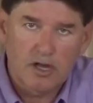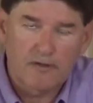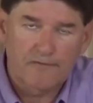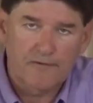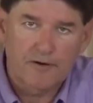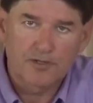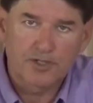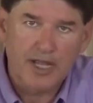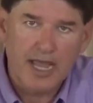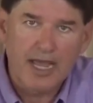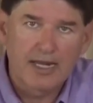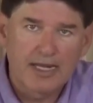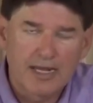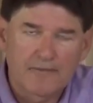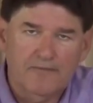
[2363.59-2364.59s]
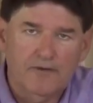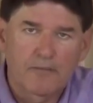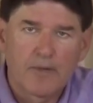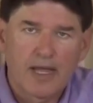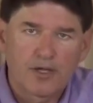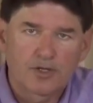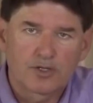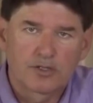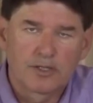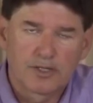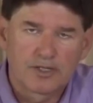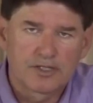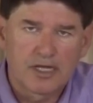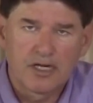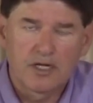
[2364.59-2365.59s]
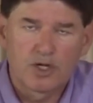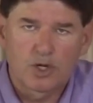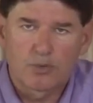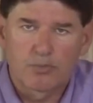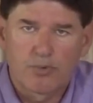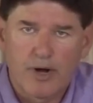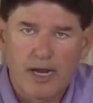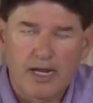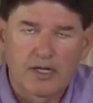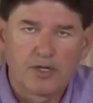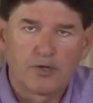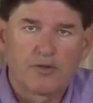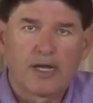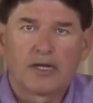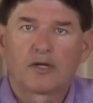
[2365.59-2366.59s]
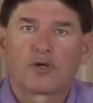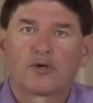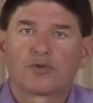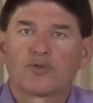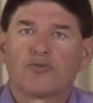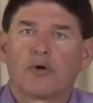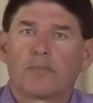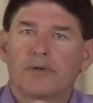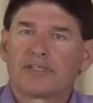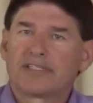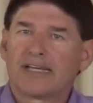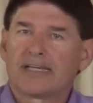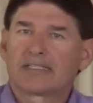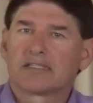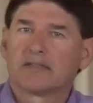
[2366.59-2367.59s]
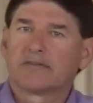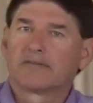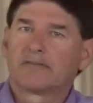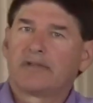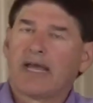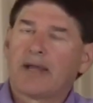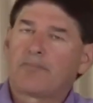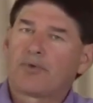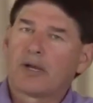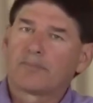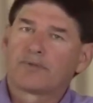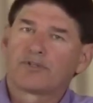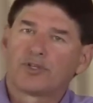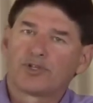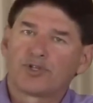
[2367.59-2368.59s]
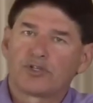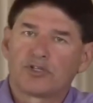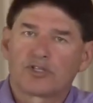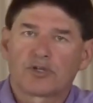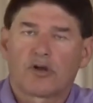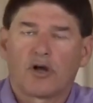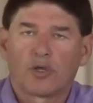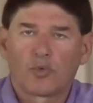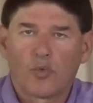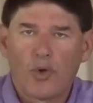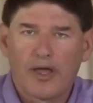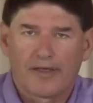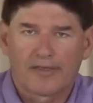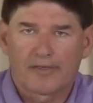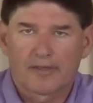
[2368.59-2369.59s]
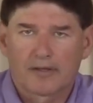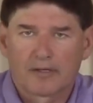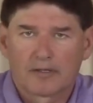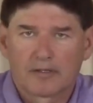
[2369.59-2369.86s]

of firsthand information that is in your brain, you then go to a possessive, and that preposition is called with.